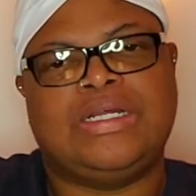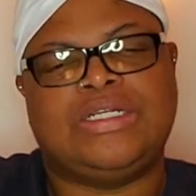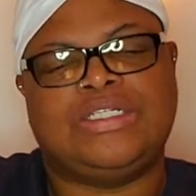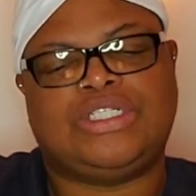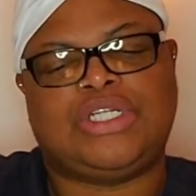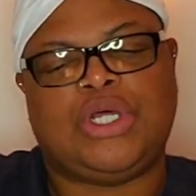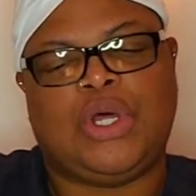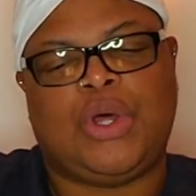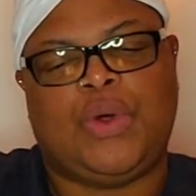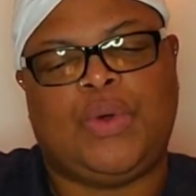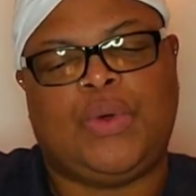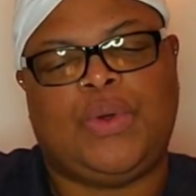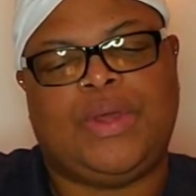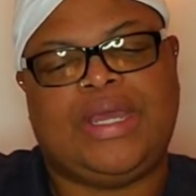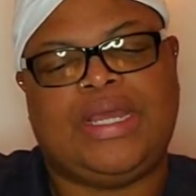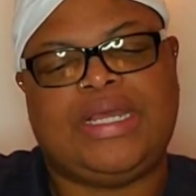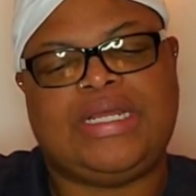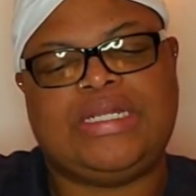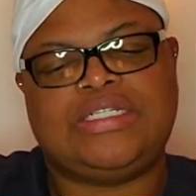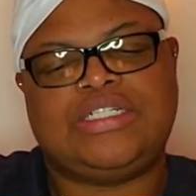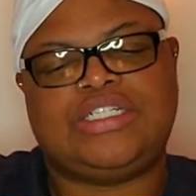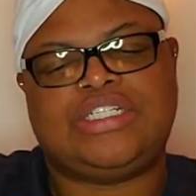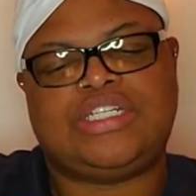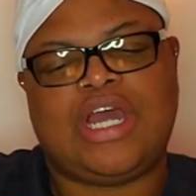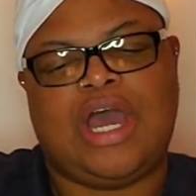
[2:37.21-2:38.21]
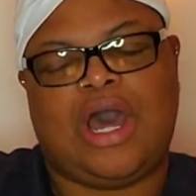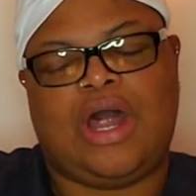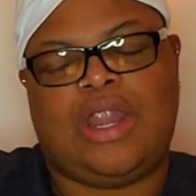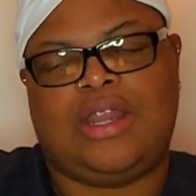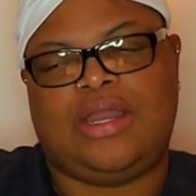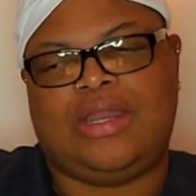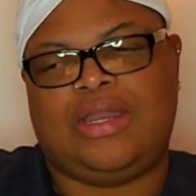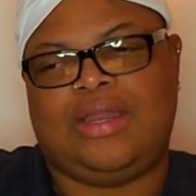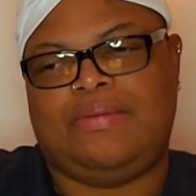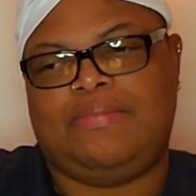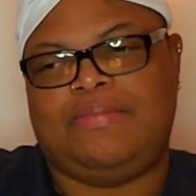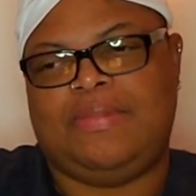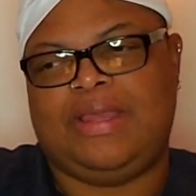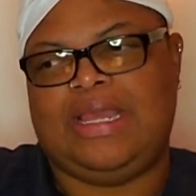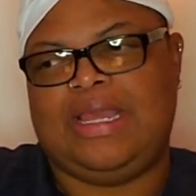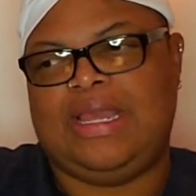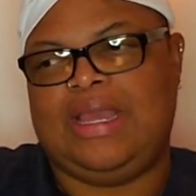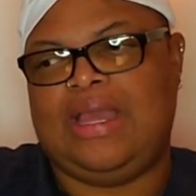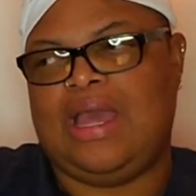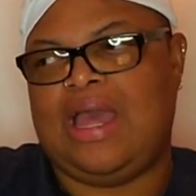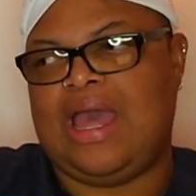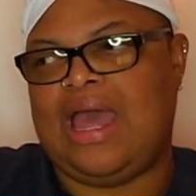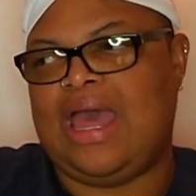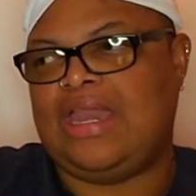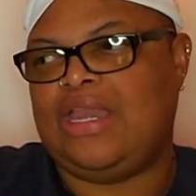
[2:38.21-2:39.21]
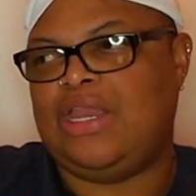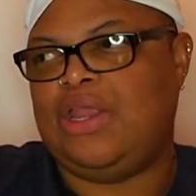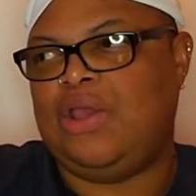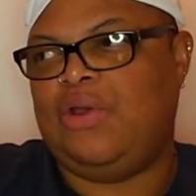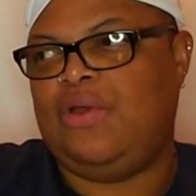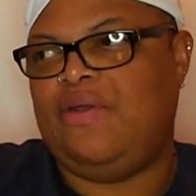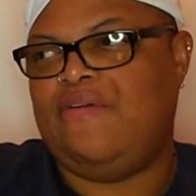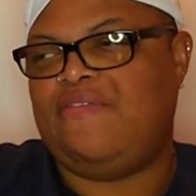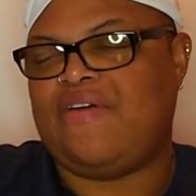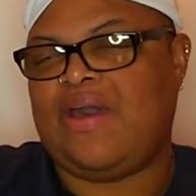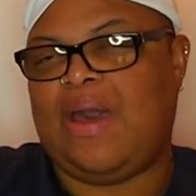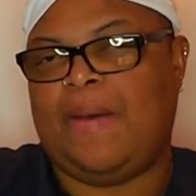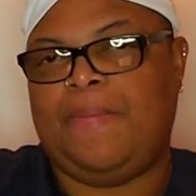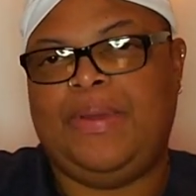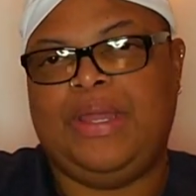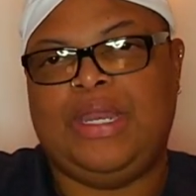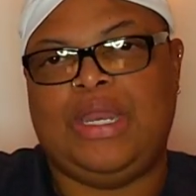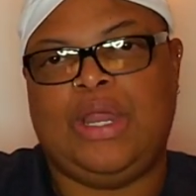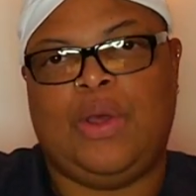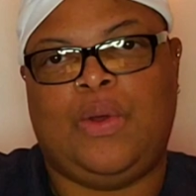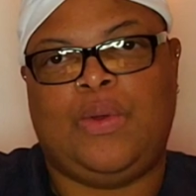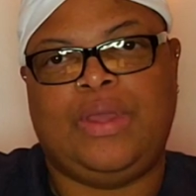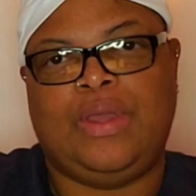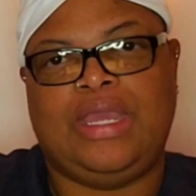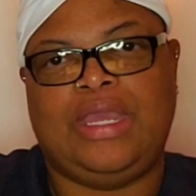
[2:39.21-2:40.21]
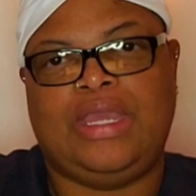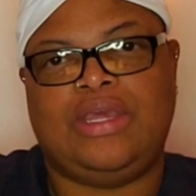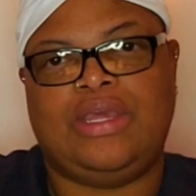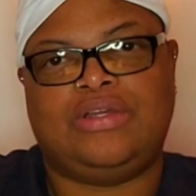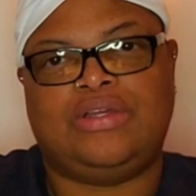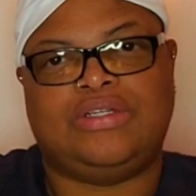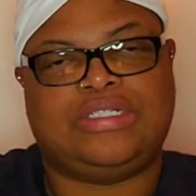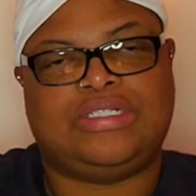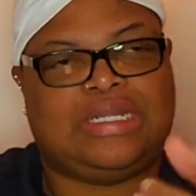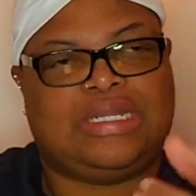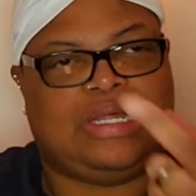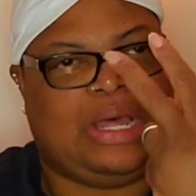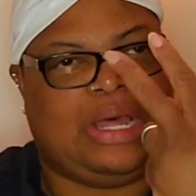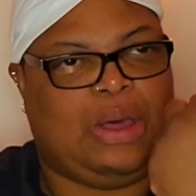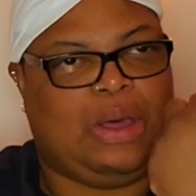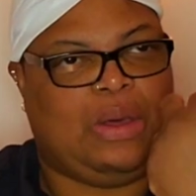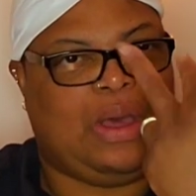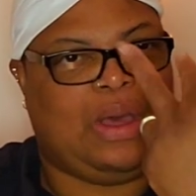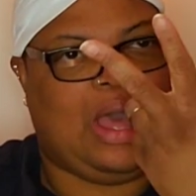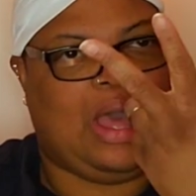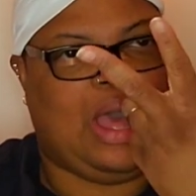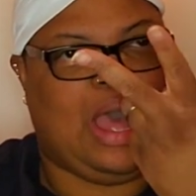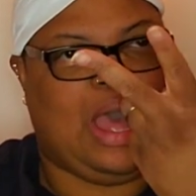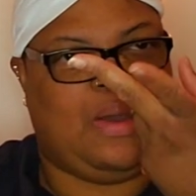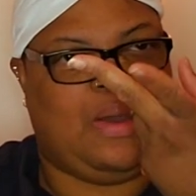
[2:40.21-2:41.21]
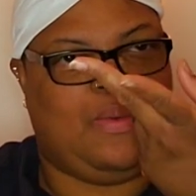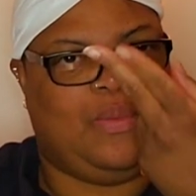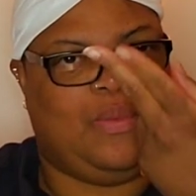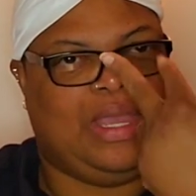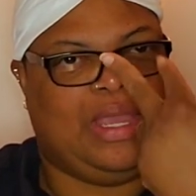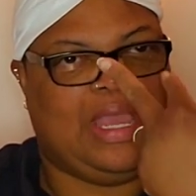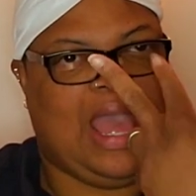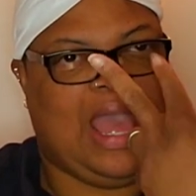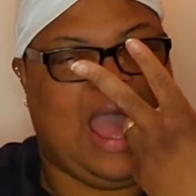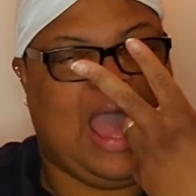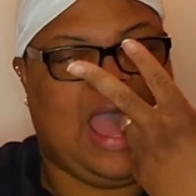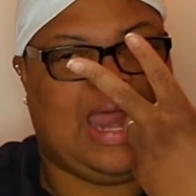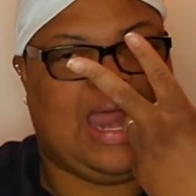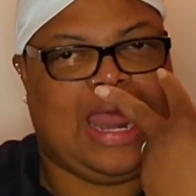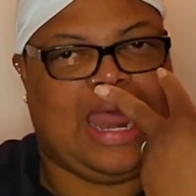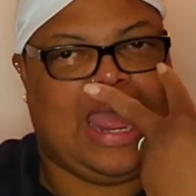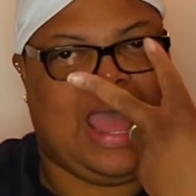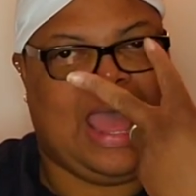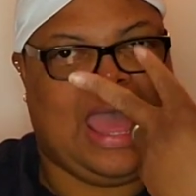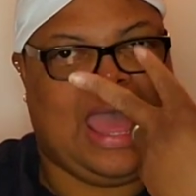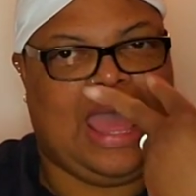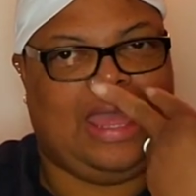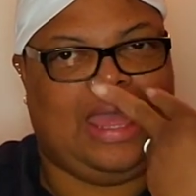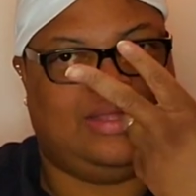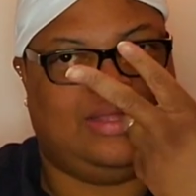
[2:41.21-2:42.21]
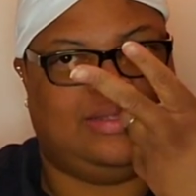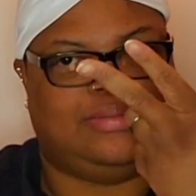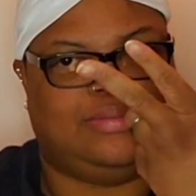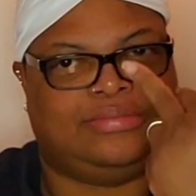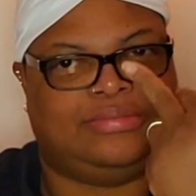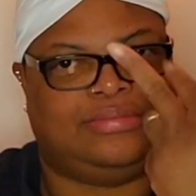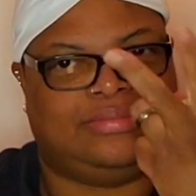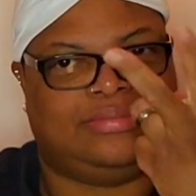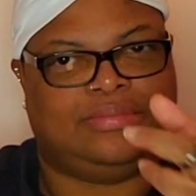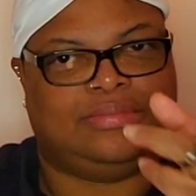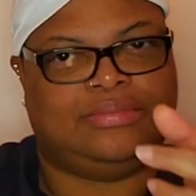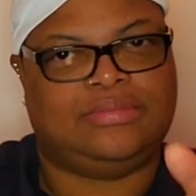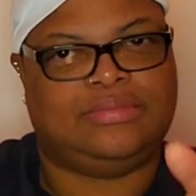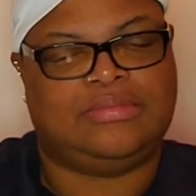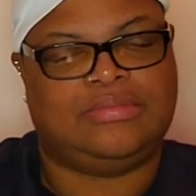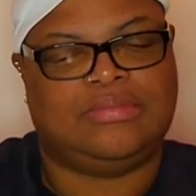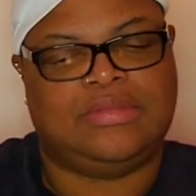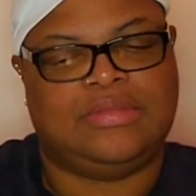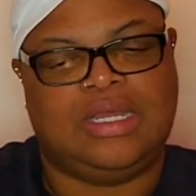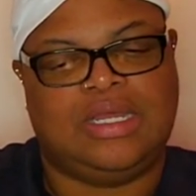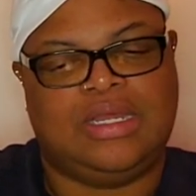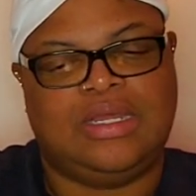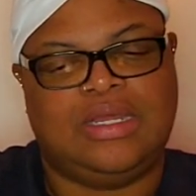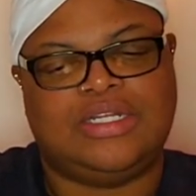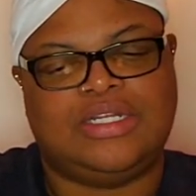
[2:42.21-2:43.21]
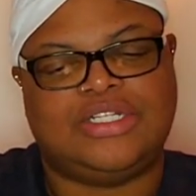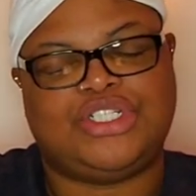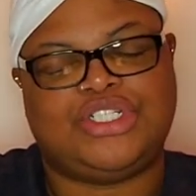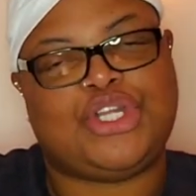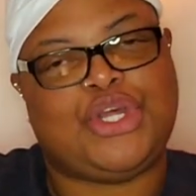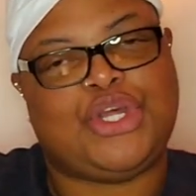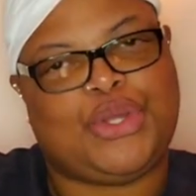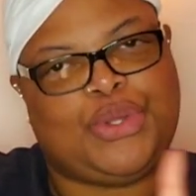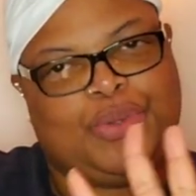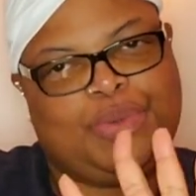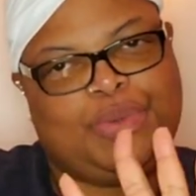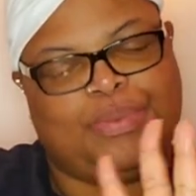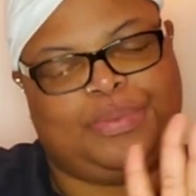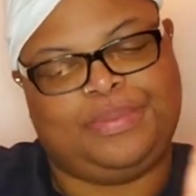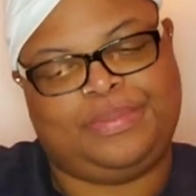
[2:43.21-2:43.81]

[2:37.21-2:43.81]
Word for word: So he's taller than me. I know if I put on heels, we eye to eye. So,